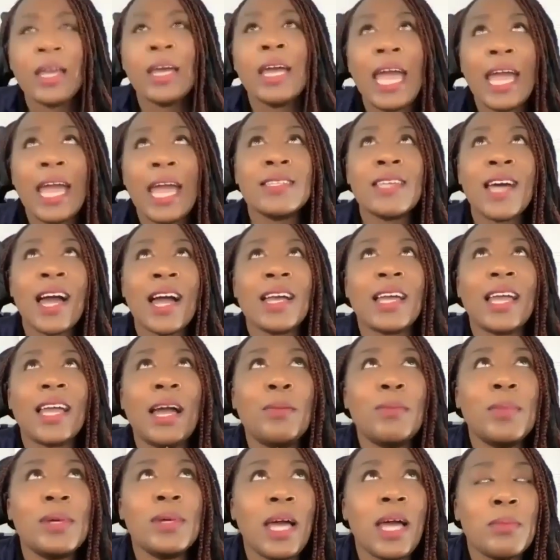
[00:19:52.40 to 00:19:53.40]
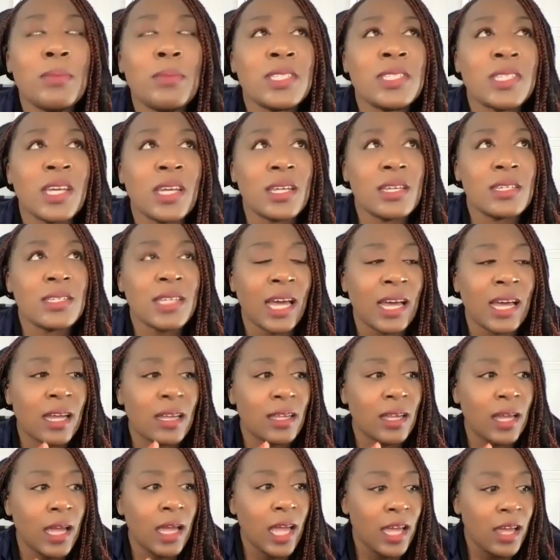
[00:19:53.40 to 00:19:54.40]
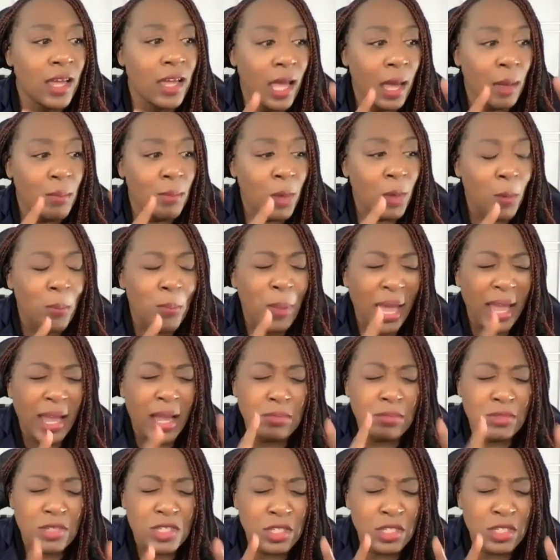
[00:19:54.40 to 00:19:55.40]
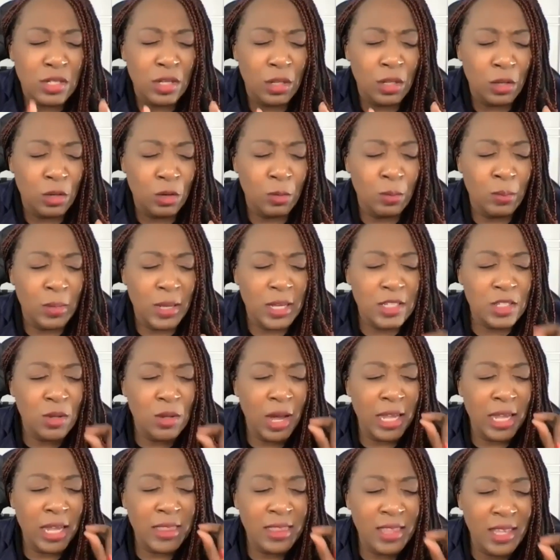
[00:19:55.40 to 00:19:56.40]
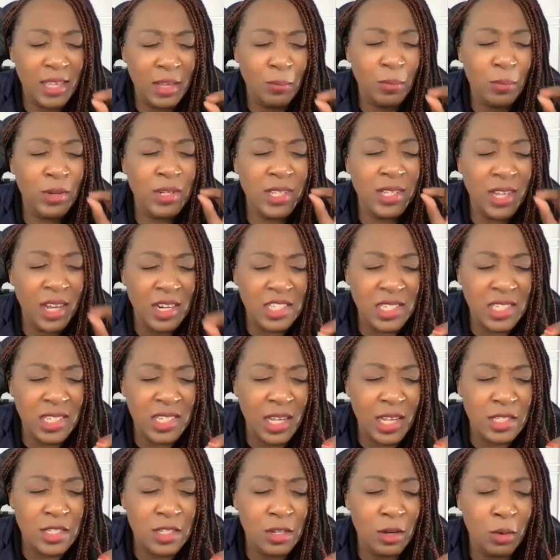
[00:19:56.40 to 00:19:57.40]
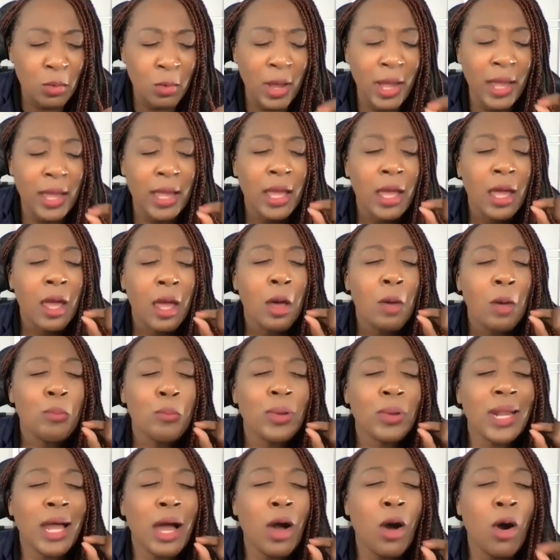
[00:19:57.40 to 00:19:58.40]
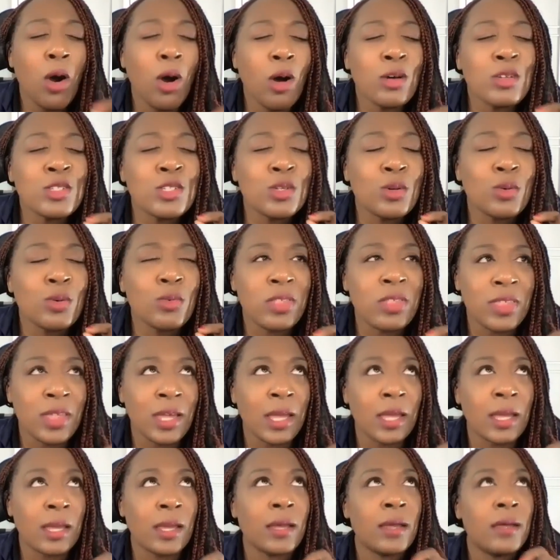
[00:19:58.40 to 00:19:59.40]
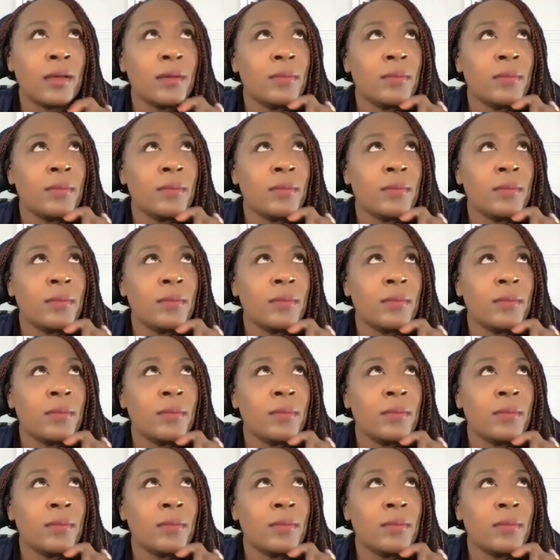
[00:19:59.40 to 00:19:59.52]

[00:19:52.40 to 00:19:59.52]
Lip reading: And Doc, I'm gonna say this. I'm gonna back up just a little bit. So I think production gets in the way, but I also think